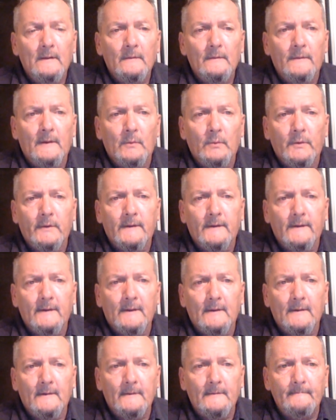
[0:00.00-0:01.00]
that would
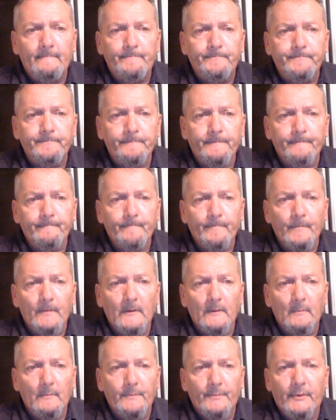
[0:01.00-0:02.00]

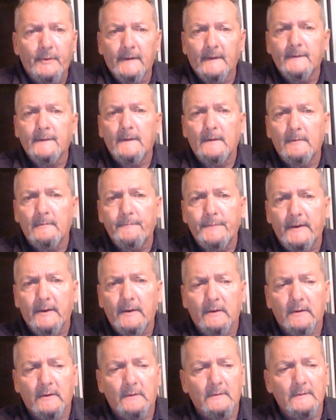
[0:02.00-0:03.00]
put us in
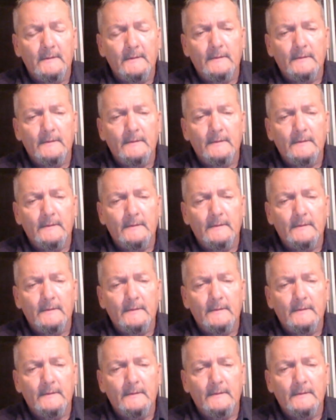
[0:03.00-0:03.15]
peril.